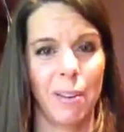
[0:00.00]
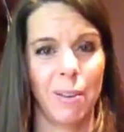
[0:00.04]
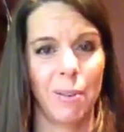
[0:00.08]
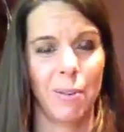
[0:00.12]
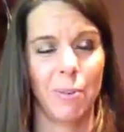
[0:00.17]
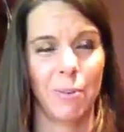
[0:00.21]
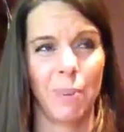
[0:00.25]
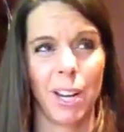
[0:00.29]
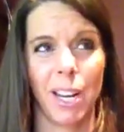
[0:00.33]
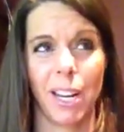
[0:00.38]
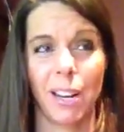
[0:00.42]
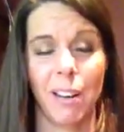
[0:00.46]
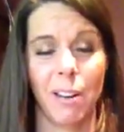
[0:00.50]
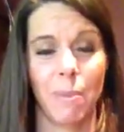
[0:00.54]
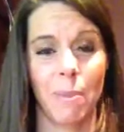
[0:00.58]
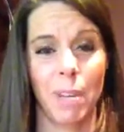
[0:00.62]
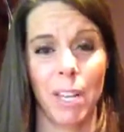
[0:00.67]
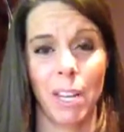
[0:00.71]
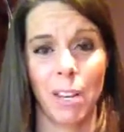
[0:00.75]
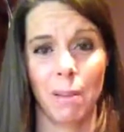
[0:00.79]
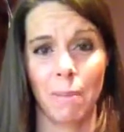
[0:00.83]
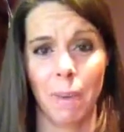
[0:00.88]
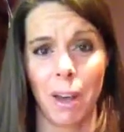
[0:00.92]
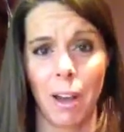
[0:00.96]
right now I'm
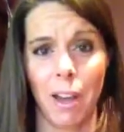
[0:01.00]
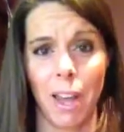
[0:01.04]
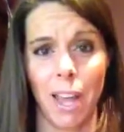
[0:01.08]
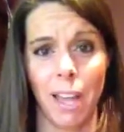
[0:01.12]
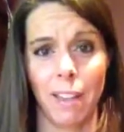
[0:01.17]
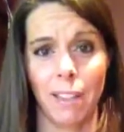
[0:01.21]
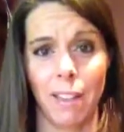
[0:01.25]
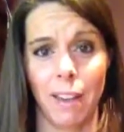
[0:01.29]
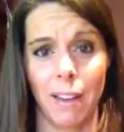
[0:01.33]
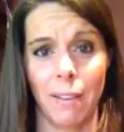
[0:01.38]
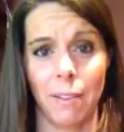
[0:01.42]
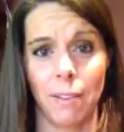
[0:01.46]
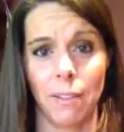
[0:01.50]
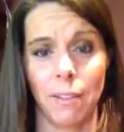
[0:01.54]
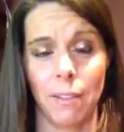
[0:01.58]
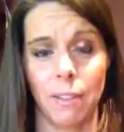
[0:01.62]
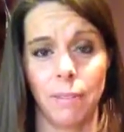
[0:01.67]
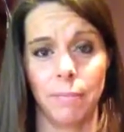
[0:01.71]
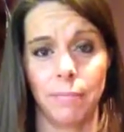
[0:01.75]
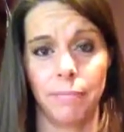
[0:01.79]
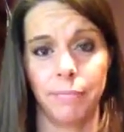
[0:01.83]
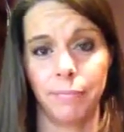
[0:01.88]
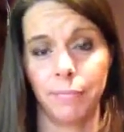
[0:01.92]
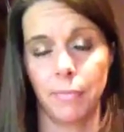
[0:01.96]
hitting about 8,000,
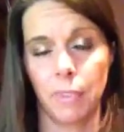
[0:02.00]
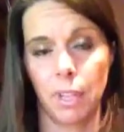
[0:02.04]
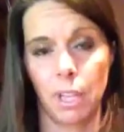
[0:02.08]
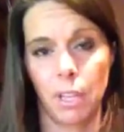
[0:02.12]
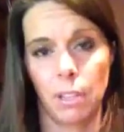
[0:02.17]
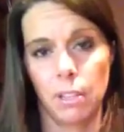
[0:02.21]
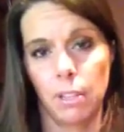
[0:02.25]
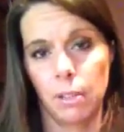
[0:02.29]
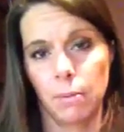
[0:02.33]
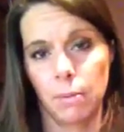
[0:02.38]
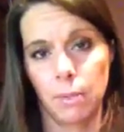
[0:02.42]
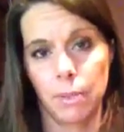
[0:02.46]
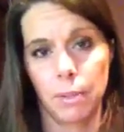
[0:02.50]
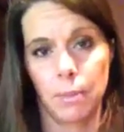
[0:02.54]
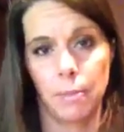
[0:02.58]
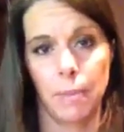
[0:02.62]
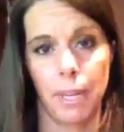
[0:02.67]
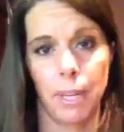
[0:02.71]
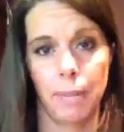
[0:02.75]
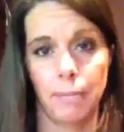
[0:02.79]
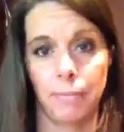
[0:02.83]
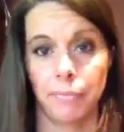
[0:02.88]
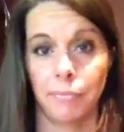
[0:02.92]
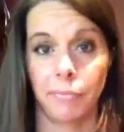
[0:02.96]
and that seems to
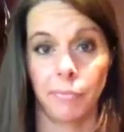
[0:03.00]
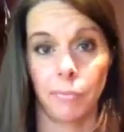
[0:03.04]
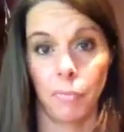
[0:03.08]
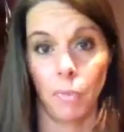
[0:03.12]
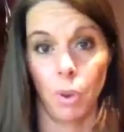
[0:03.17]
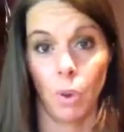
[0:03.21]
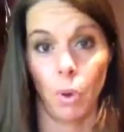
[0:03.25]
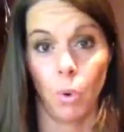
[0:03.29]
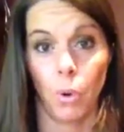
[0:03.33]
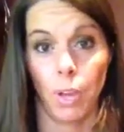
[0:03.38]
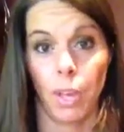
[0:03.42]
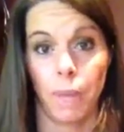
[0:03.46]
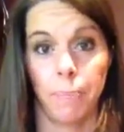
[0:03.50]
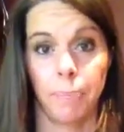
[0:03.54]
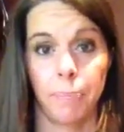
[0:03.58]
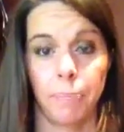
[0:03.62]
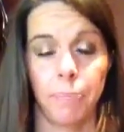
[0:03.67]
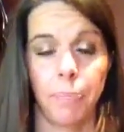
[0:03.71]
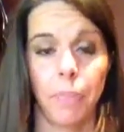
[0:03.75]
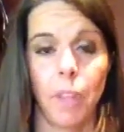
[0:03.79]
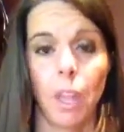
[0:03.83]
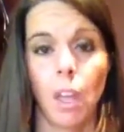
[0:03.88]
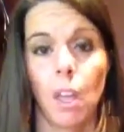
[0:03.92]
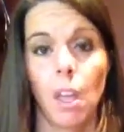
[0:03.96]
be okay.
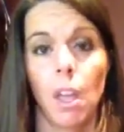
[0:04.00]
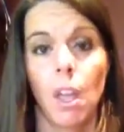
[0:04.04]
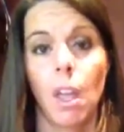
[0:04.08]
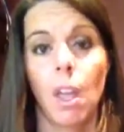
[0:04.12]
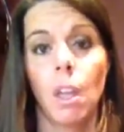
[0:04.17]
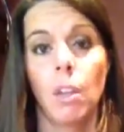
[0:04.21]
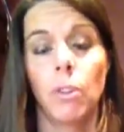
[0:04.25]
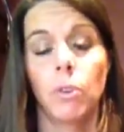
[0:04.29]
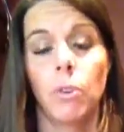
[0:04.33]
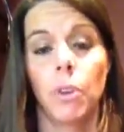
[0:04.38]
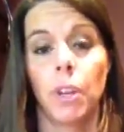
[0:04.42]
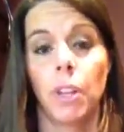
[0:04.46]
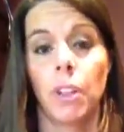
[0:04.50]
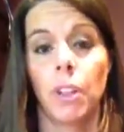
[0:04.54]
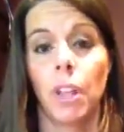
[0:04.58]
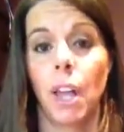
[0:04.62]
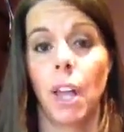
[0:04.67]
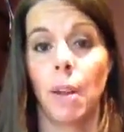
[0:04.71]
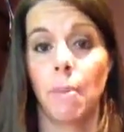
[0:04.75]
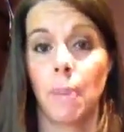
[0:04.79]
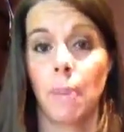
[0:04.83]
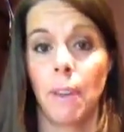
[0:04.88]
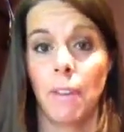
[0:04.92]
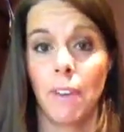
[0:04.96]
Doing a lot
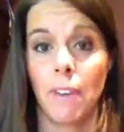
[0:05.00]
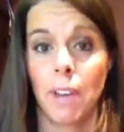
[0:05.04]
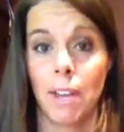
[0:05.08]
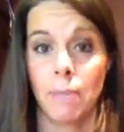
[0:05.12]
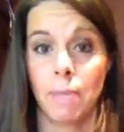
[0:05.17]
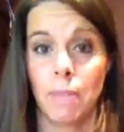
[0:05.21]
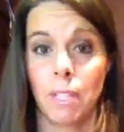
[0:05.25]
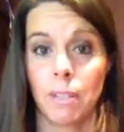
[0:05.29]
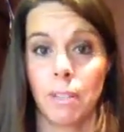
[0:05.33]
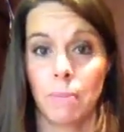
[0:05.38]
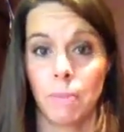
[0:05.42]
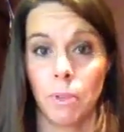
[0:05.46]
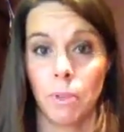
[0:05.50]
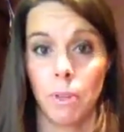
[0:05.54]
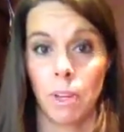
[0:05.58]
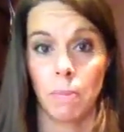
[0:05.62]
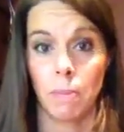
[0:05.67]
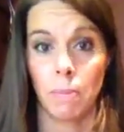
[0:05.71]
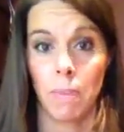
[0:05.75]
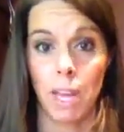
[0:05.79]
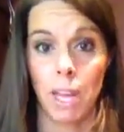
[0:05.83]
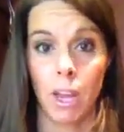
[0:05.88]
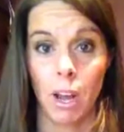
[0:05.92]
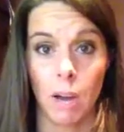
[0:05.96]
of B vitamins. I'm doing a
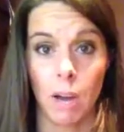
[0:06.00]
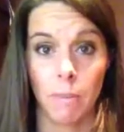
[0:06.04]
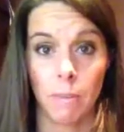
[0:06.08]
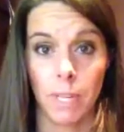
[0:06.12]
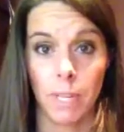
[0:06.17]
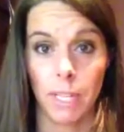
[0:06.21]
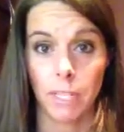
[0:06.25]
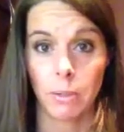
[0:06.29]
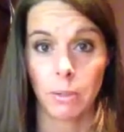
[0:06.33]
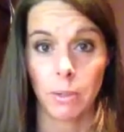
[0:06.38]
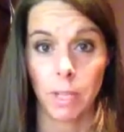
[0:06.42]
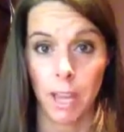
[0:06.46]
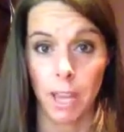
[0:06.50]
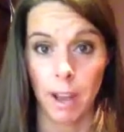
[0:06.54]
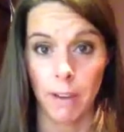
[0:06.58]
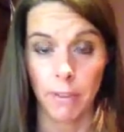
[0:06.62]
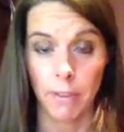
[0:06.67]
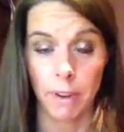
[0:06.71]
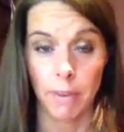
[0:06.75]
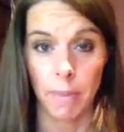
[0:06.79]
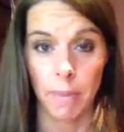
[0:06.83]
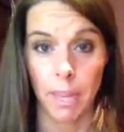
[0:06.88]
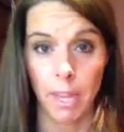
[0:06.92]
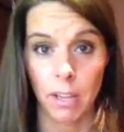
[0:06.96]
B complex with
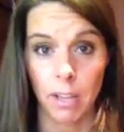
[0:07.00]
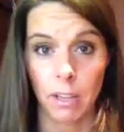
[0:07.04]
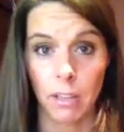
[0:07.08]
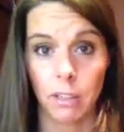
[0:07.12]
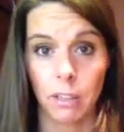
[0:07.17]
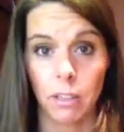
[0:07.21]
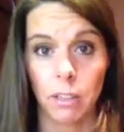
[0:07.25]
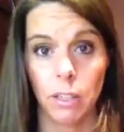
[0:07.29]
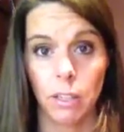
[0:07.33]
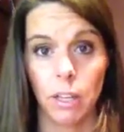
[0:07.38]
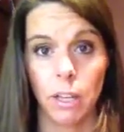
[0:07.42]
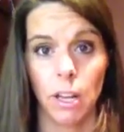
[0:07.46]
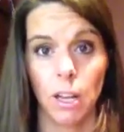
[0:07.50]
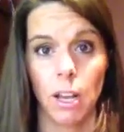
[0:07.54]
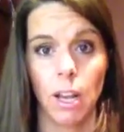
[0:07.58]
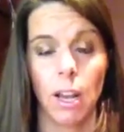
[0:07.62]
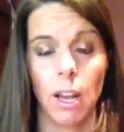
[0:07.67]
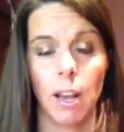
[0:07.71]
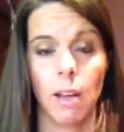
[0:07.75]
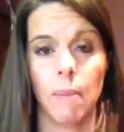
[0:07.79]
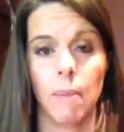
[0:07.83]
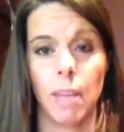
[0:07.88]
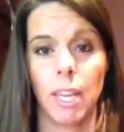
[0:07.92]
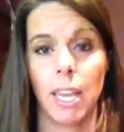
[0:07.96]
every meal.
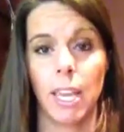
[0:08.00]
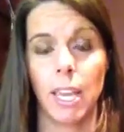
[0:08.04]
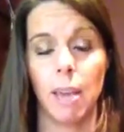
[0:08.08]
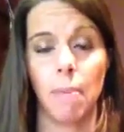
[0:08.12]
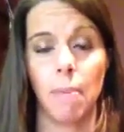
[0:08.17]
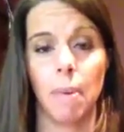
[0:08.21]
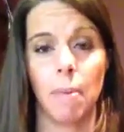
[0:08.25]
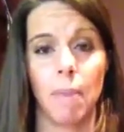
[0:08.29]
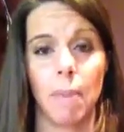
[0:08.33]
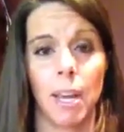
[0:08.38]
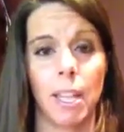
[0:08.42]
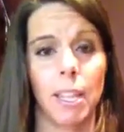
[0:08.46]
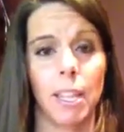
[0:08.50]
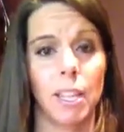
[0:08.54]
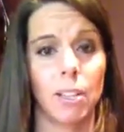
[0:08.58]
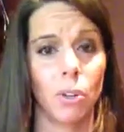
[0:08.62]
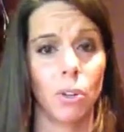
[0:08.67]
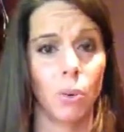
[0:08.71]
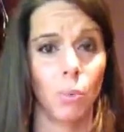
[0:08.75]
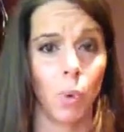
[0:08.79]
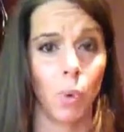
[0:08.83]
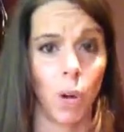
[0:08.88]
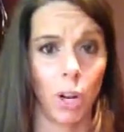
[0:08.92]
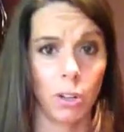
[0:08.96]
And keep in mind, these
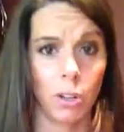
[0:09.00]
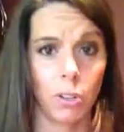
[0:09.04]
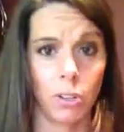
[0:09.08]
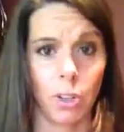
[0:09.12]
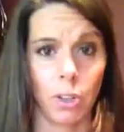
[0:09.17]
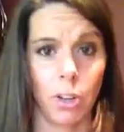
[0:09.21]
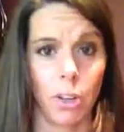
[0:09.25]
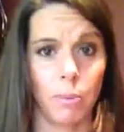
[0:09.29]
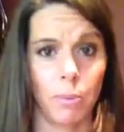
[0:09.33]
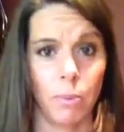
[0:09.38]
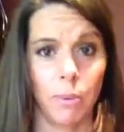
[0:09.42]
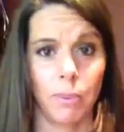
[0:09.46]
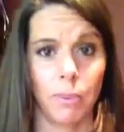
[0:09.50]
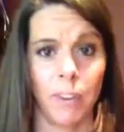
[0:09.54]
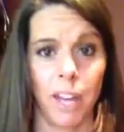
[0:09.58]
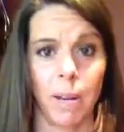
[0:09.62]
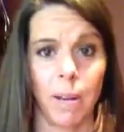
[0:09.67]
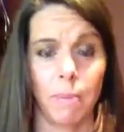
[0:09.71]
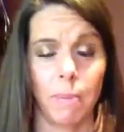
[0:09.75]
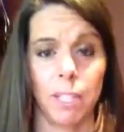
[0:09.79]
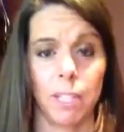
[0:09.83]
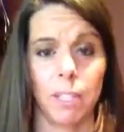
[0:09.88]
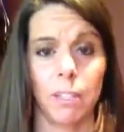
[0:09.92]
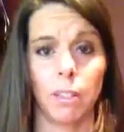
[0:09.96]
are water-soluble
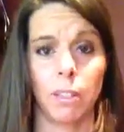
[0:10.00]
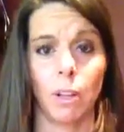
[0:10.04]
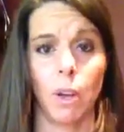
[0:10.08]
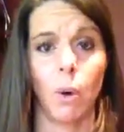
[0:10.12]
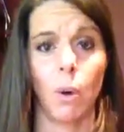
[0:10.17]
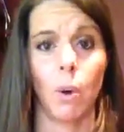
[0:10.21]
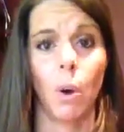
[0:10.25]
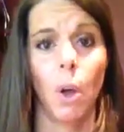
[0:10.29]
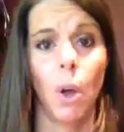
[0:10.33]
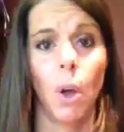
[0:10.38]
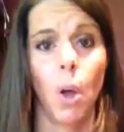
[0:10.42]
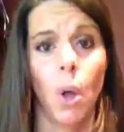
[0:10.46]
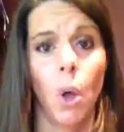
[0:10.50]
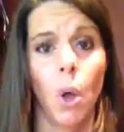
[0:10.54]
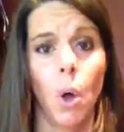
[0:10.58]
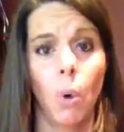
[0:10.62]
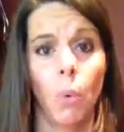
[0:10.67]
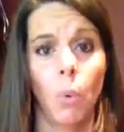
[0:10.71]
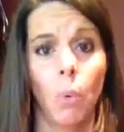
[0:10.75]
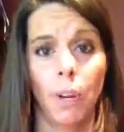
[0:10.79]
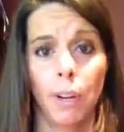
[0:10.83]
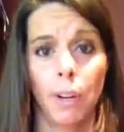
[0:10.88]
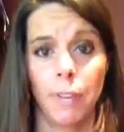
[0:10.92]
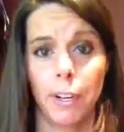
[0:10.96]
vitamins, so
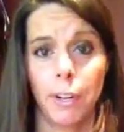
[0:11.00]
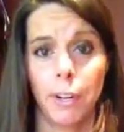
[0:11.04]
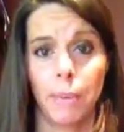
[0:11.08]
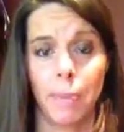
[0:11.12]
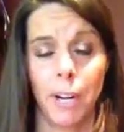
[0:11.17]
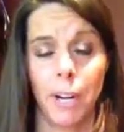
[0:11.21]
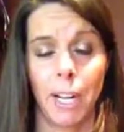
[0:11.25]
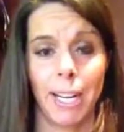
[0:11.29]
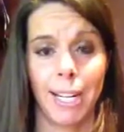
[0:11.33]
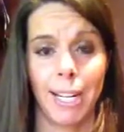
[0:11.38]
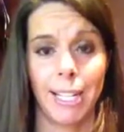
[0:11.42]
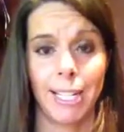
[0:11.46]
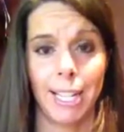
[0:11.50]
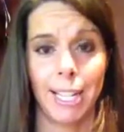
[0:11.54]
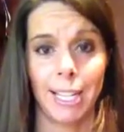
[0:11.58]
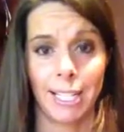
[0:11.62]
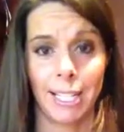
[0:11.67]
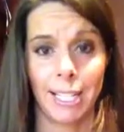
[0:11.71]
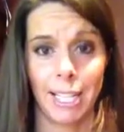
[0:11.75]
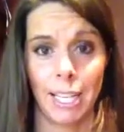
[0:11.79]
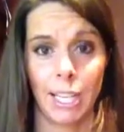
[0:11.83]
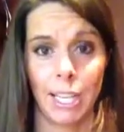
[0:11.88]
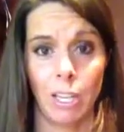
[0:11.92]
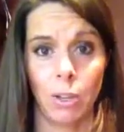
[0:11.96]
whatever your body
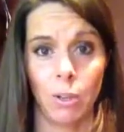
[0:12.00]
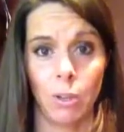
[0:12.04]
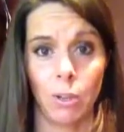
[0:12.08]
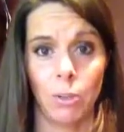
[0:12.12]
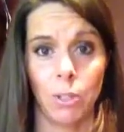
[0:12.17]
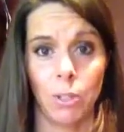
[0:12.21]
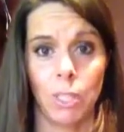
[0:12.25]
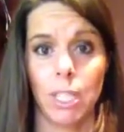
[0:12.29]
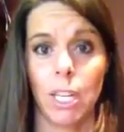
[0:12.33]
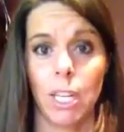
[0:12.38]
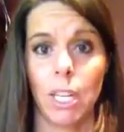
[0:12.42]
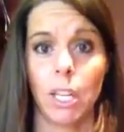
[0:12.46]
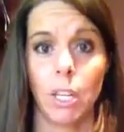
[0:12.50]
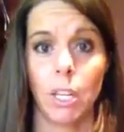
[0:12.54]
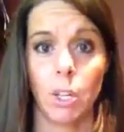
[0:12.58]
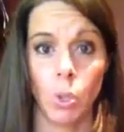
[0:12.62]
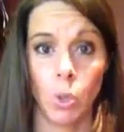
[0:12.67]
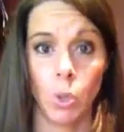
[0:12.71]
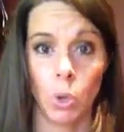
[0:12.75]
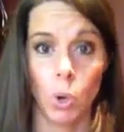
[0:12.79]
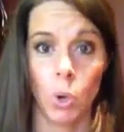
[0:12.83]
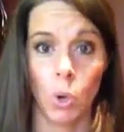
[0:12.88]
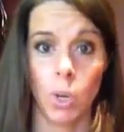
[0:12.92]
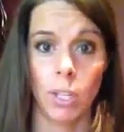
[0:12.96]
doesn't use,
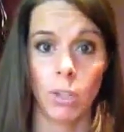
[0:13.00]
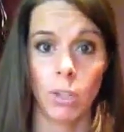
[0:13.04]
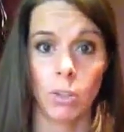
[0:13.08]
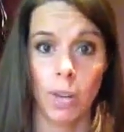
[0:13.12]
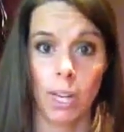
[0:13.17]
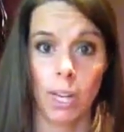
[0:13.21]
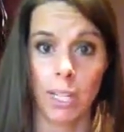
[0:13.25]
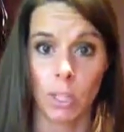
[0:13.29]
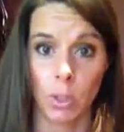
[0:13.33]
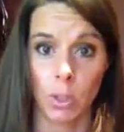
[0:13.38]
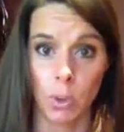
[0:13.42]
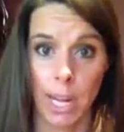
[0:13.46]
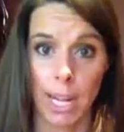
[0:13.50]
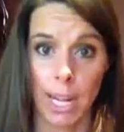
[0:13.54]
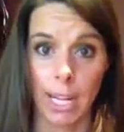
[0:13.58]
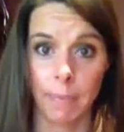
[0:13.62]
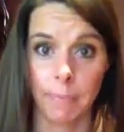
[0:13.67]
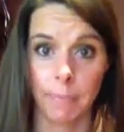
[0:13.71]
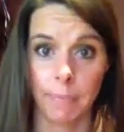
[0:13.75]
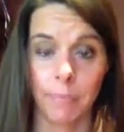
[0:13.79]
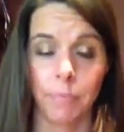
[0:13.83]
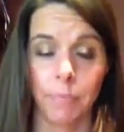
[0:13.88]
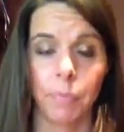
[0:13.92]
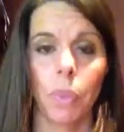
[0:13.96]
you're going to excrete.
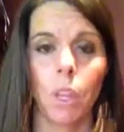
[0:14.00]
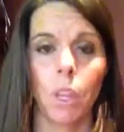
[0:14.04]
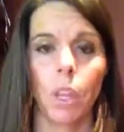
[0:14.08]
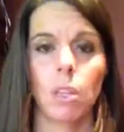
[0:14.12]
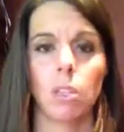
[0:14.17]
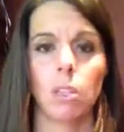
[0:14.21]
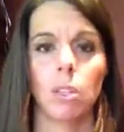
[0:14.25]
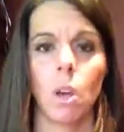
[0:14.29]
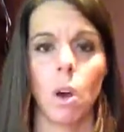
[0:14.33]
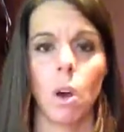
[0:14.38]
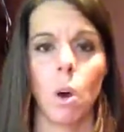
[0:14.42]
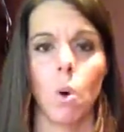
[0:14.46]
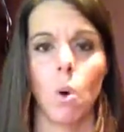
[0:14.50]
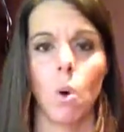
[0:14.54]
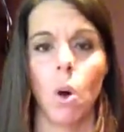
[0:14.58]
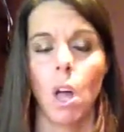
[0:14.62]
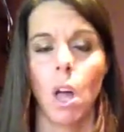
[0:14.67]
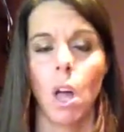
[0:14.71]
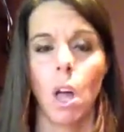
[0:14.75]
So